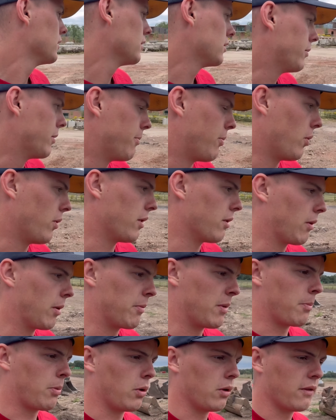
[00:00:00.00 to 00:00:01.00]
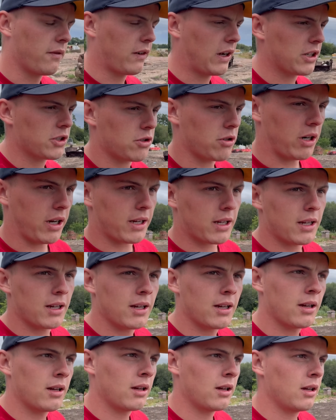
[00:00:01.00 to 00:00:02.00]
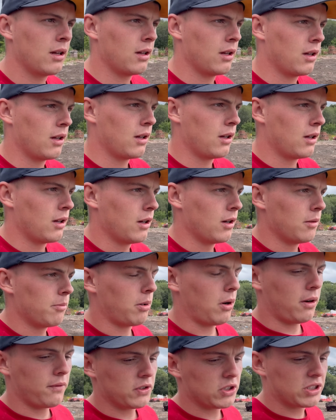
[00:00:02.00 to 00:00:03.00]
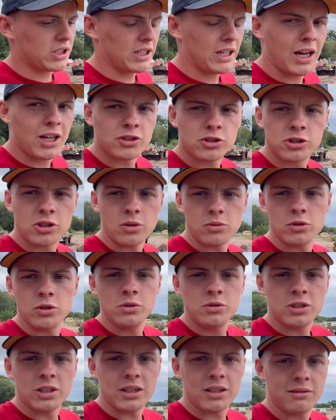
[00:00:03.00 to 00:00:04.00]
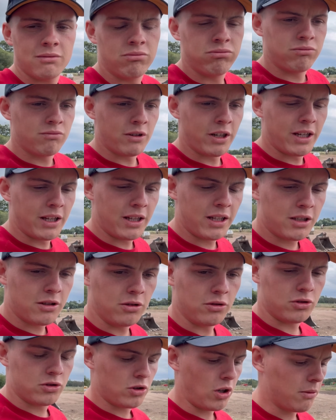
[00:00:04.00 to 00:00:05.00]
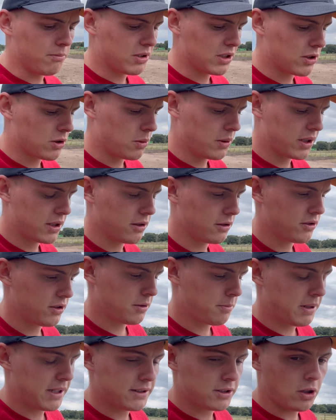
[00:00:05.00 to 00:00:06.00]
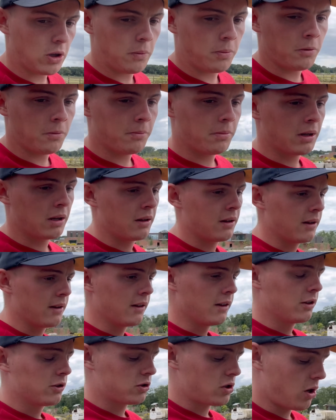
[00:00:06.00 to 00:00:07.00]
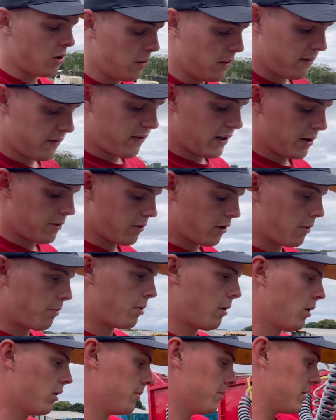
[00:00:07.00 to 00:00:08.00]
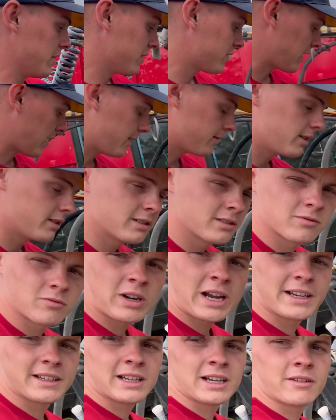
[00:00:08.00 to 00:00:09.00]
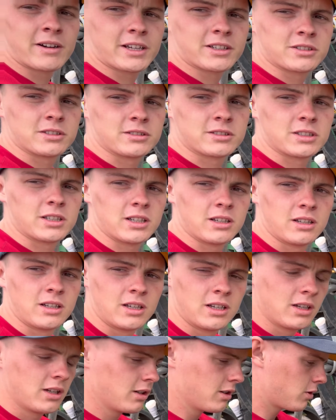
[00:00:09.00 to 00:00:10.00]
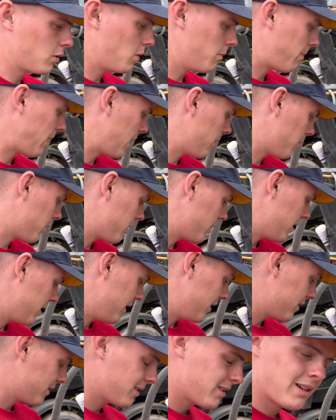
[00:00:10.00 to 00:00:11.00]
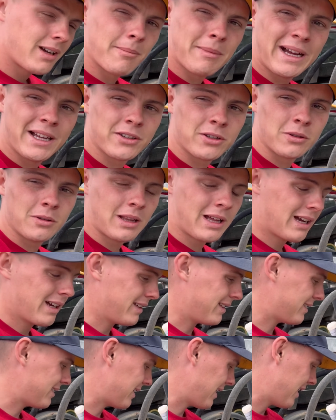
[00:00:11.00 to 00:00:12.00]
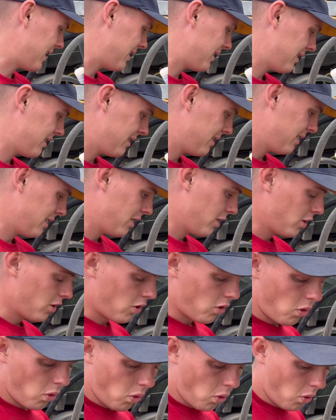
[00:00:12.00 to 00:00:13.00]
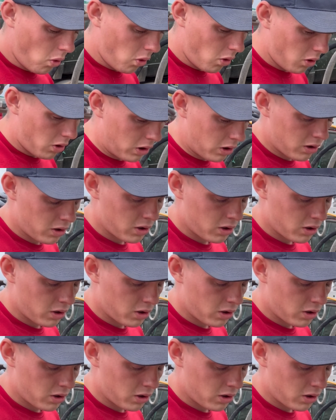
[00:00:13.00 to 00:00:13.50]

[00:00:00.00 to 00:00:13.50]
We bought it when we bought the fast track. But obviously, I just don't use it really because Tom's is quicker because it's a PTO pump. So if anyone could point me in the right direction to go and buy one of these, I might do that instead. Or